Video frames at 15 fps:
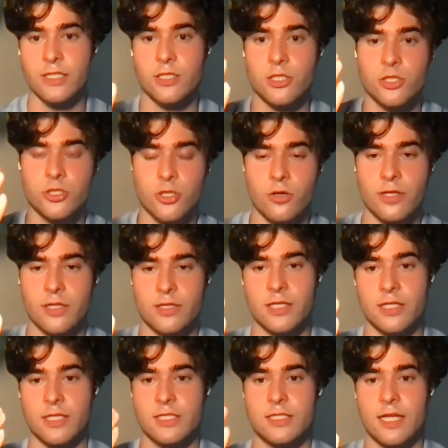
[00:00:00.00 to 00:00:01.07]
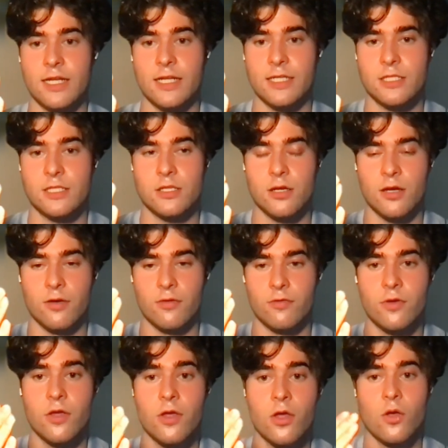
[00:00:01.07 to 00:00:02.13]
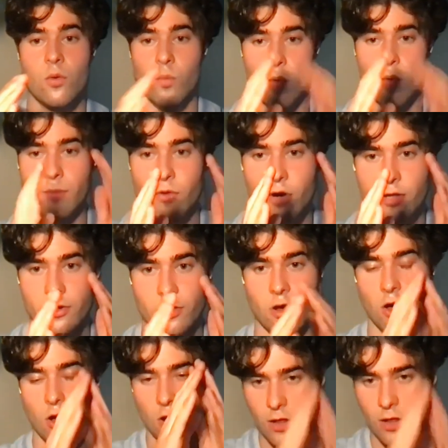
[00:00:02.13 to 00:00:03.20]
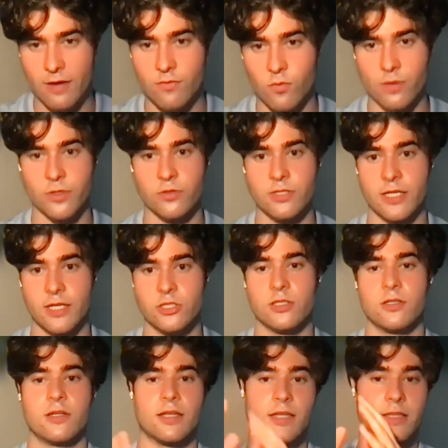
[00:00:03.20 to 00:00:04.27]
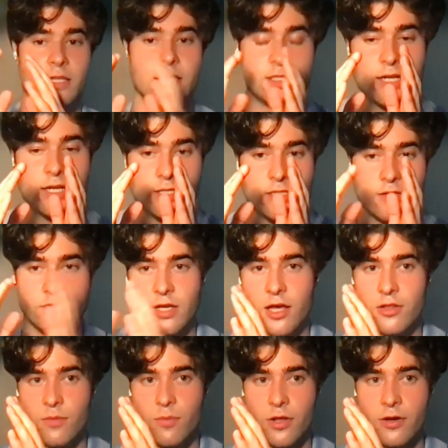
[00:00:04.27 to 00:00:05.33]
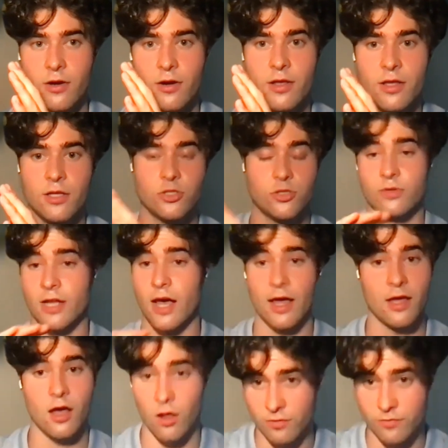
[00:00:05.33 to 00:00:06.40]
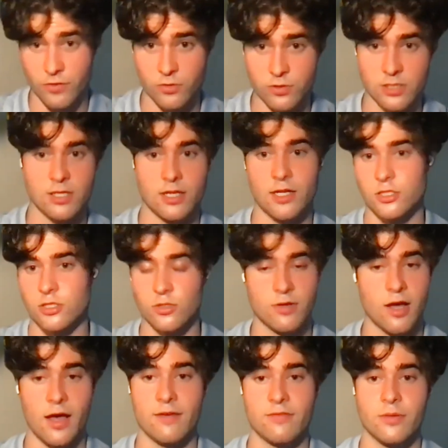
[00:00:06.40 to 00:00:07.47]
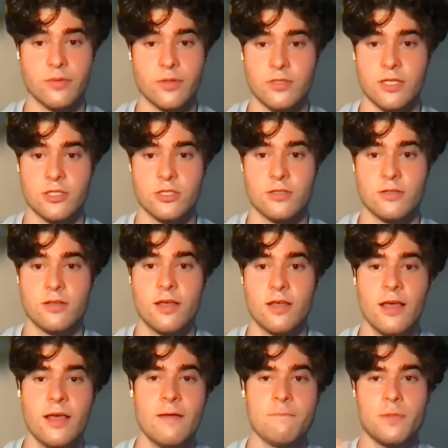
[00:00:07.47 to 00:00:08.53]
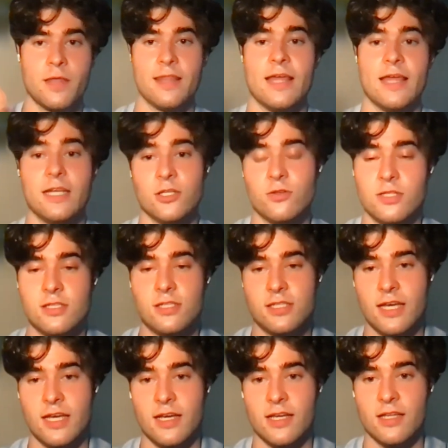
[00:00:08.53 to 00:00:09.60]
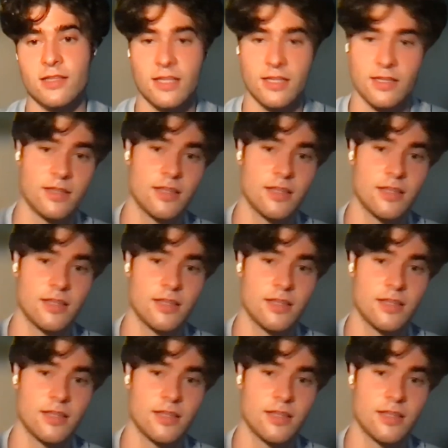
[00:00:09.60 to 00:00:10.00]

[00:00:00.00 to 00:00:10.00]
you need to show that the descendants of one brother all have one mutation, and if the descendants of the other brother do not, all of those descendants do not have that mutation. And then you can say that